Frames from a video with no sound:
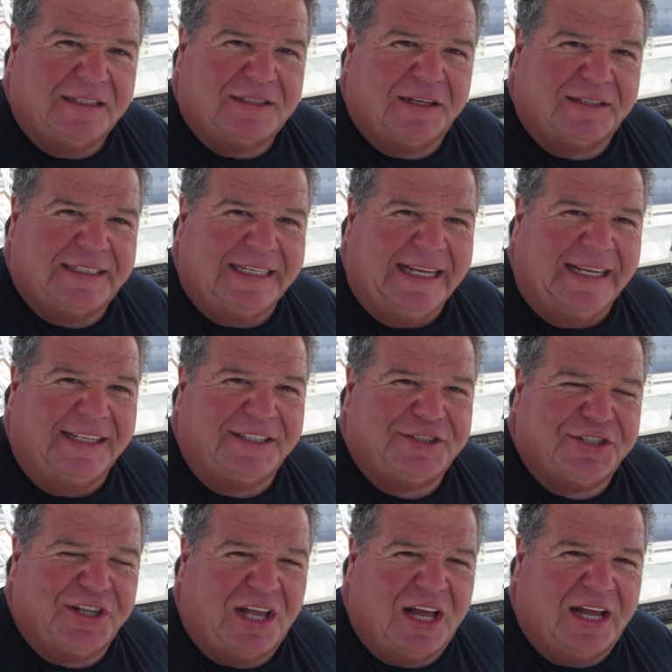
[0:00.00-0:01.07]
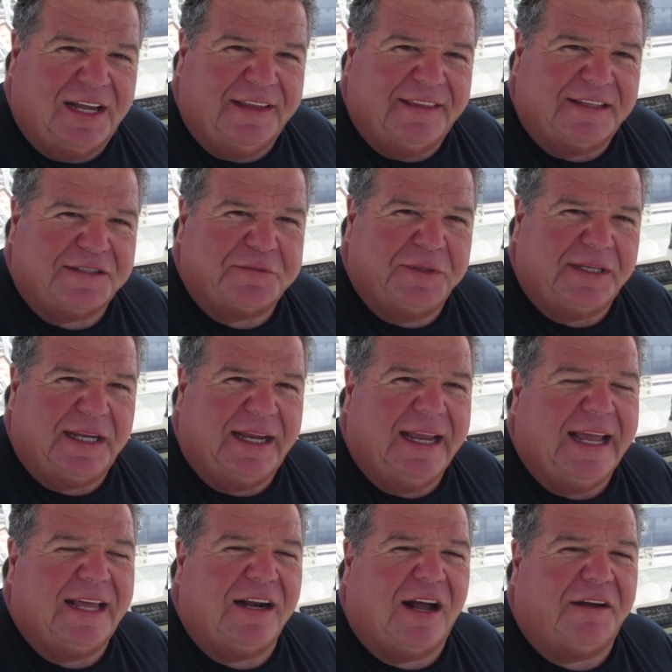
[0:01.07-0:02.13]
So it's the end of July. This week I
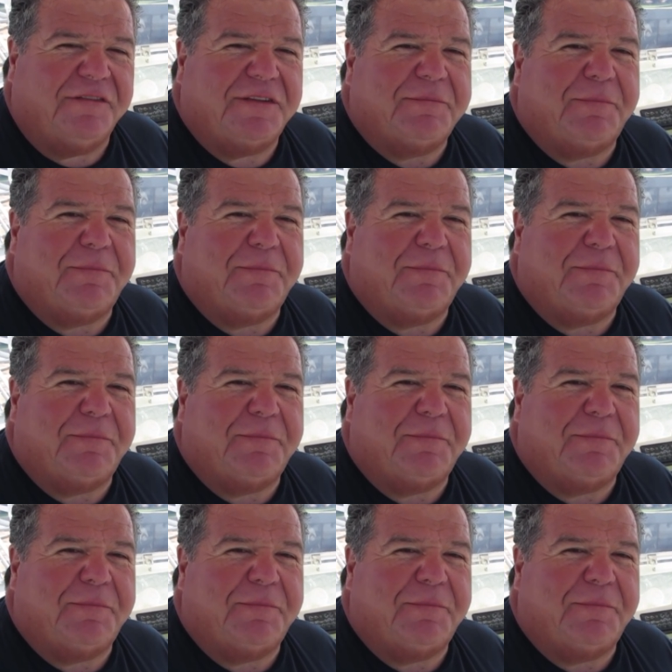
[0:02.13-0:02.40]
head off